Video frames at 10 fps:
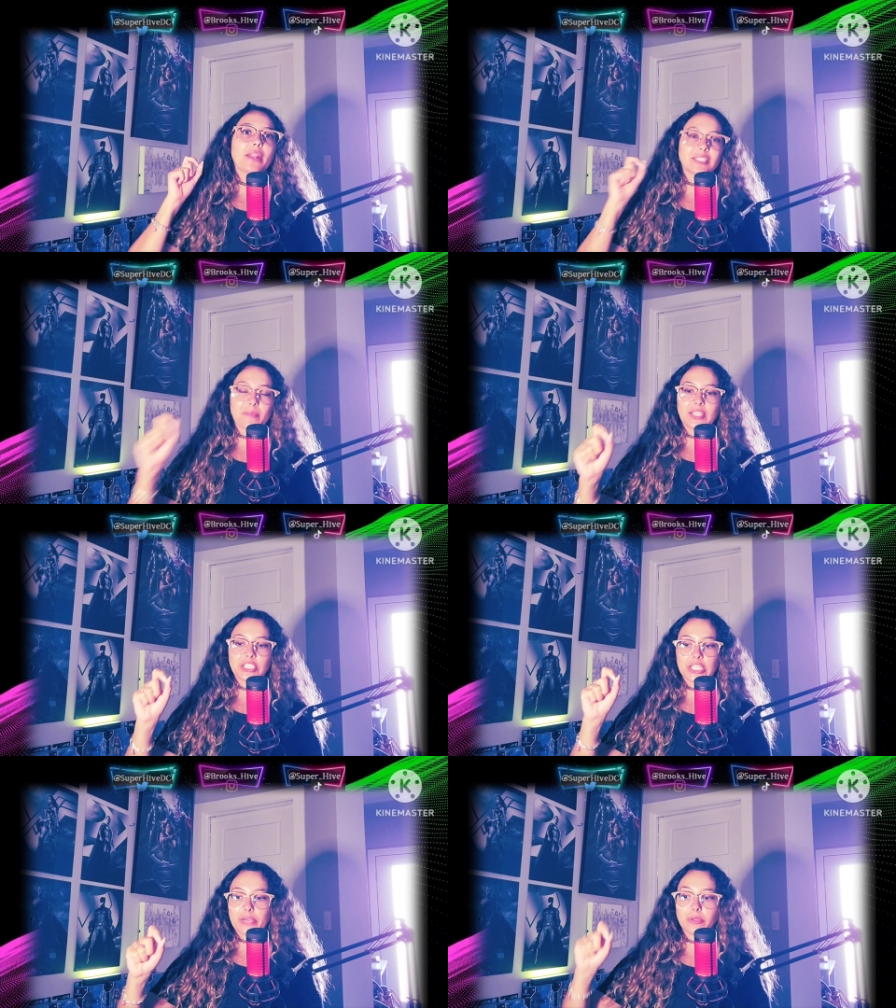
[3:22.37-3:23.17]
Not to
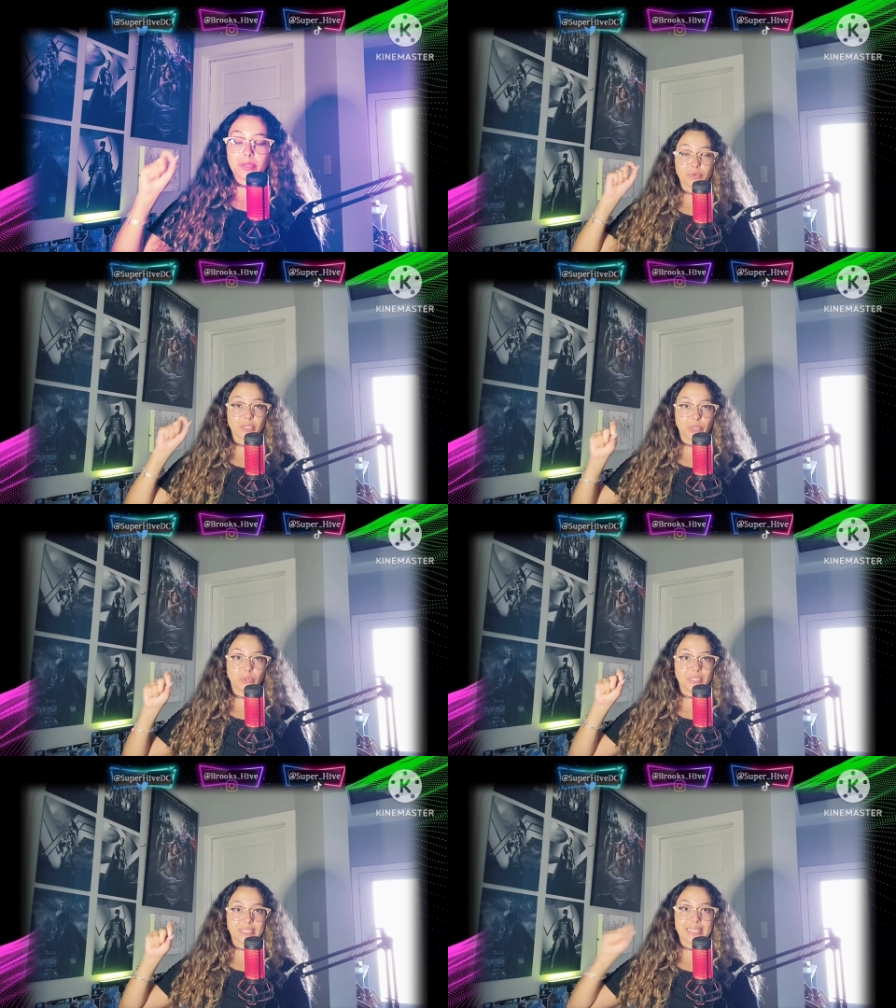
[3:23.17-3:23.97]
mention, it would be really
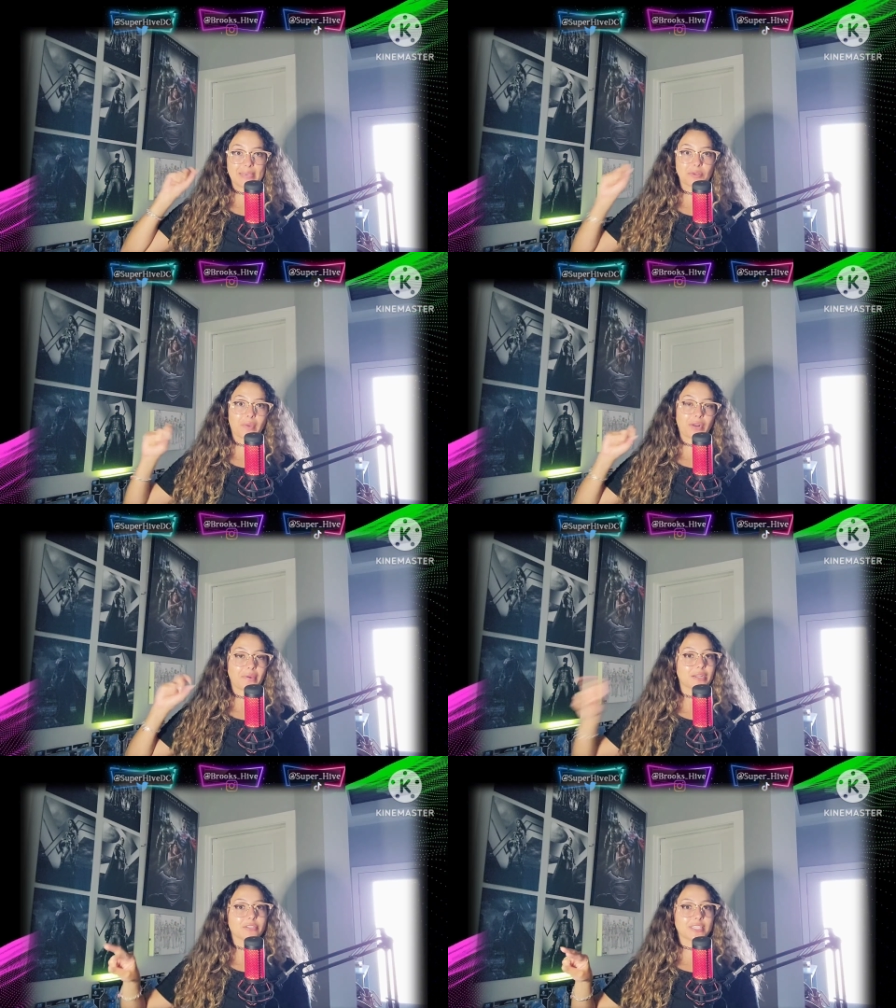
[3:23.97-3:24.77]
cool to see him and Ryan
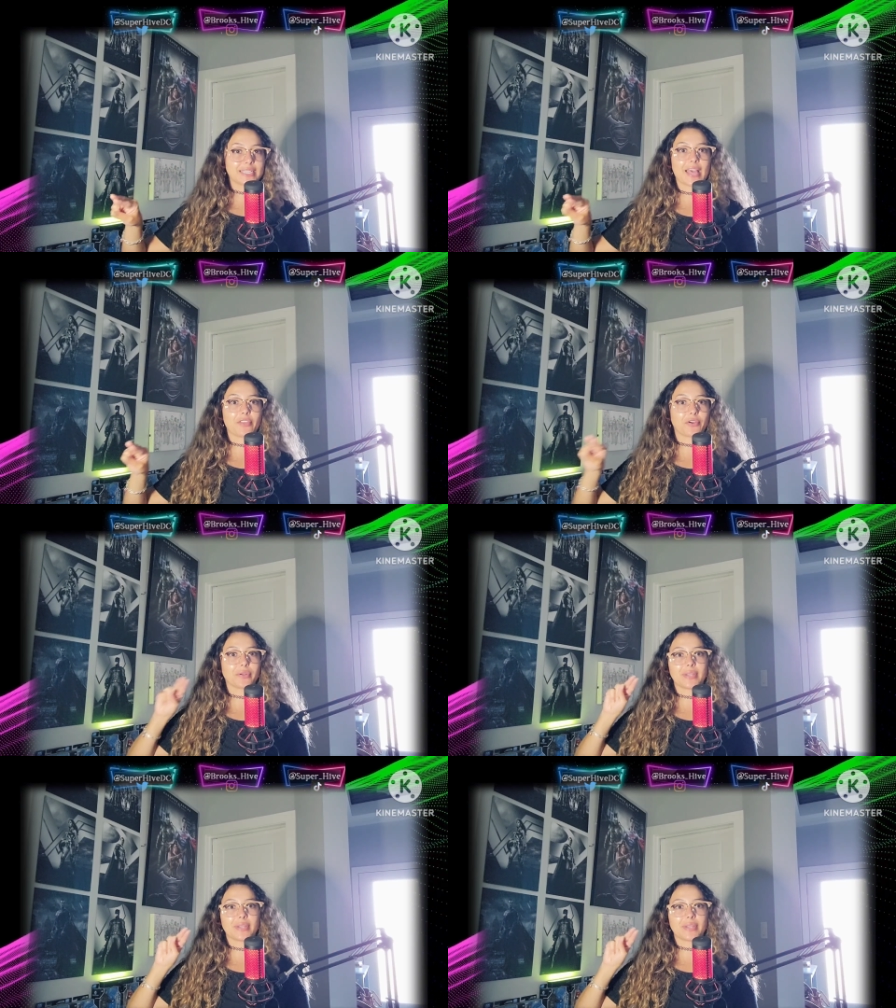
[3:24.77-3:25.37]
Reynolds together